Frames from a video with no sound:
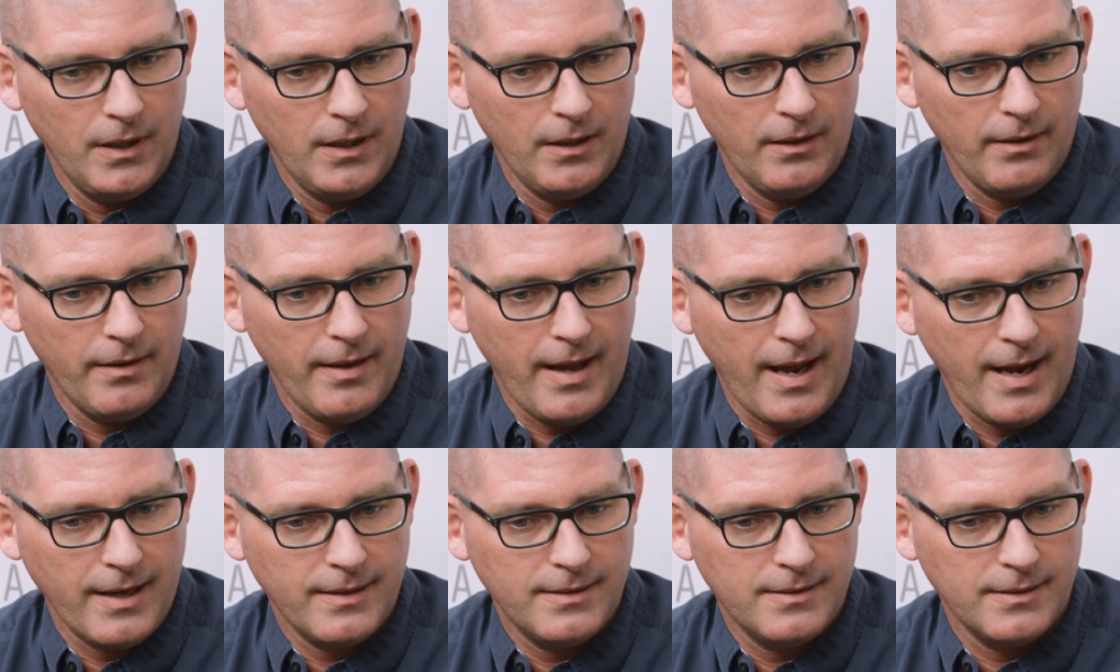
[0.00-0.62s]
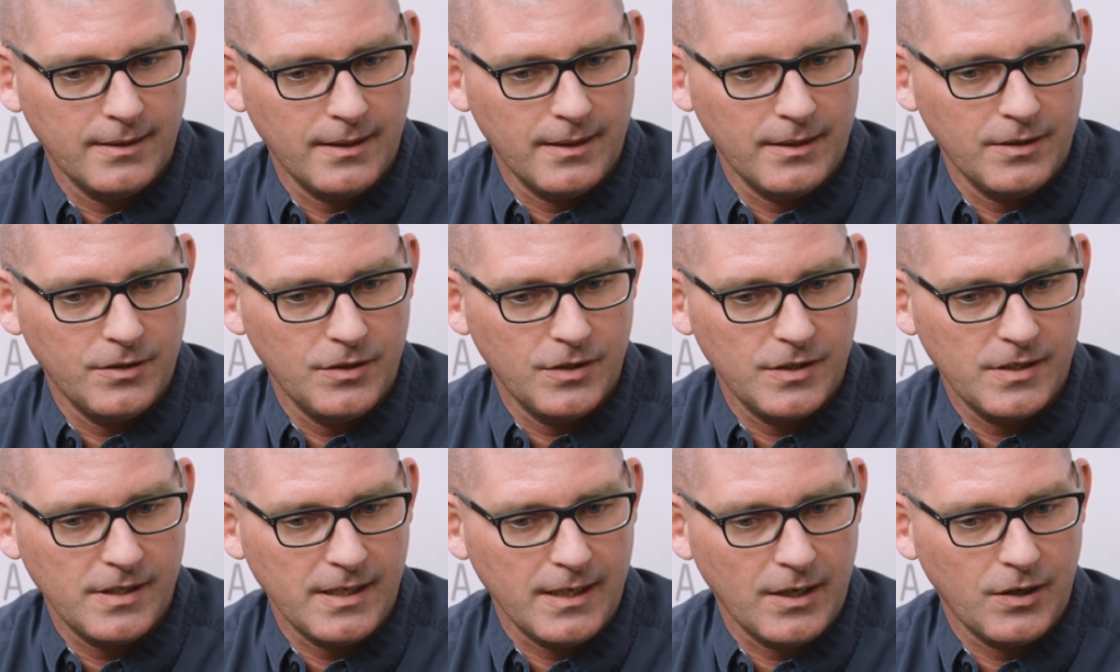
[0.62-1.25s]
that
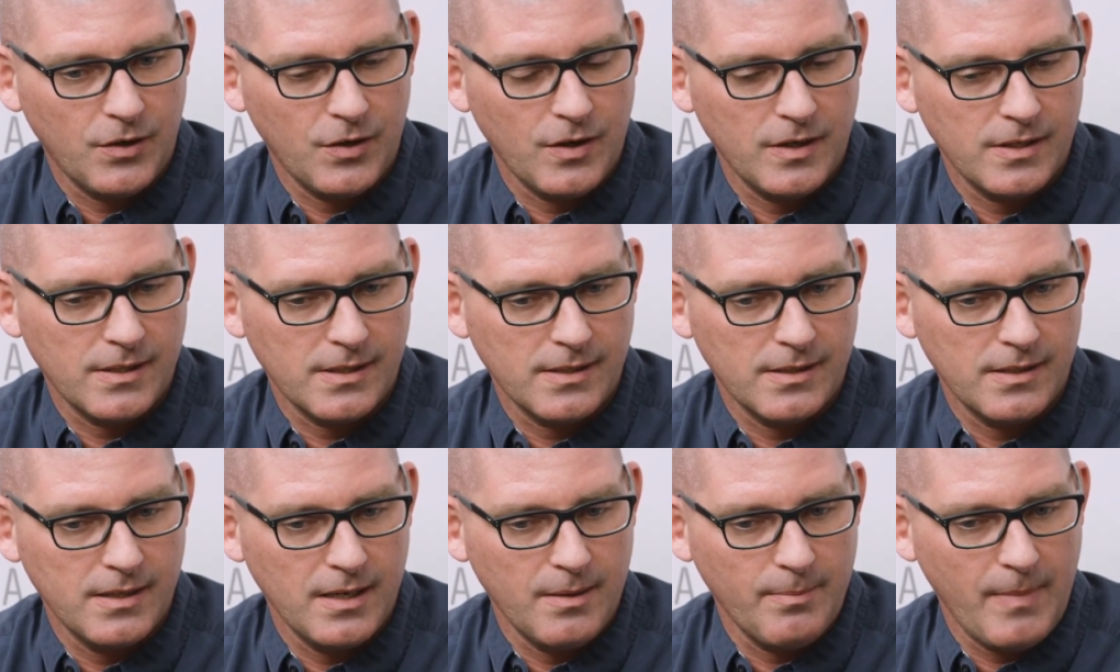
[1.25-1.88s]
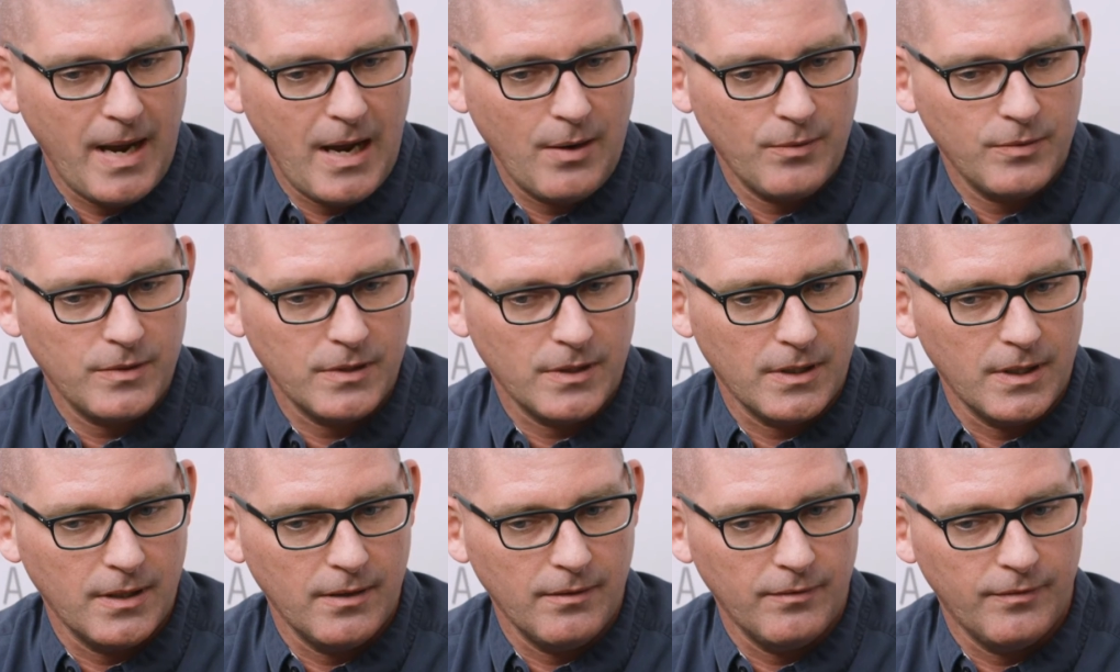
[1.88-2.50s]
just increases the amount
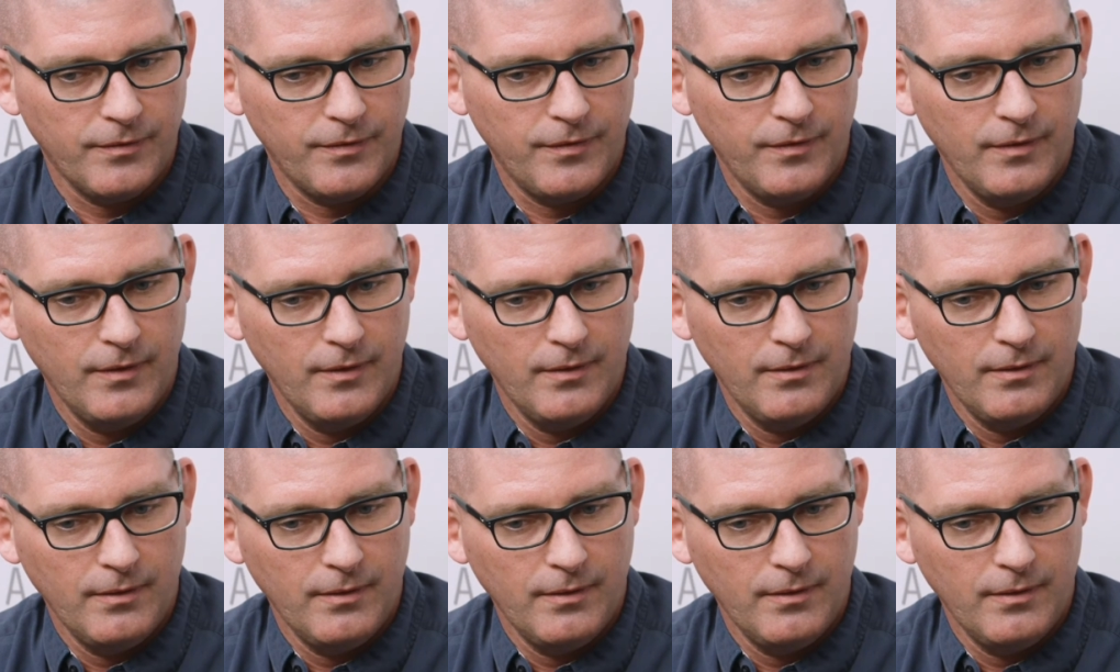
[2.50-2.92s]
of